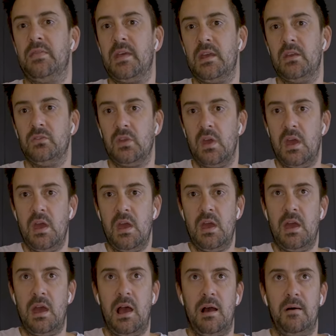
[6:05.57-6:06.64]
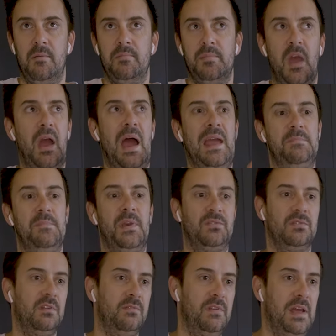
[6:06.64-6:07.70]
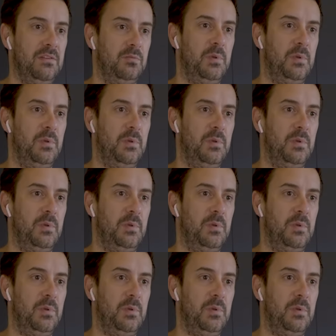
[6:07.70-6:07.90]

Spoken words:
There's 8-pixel events.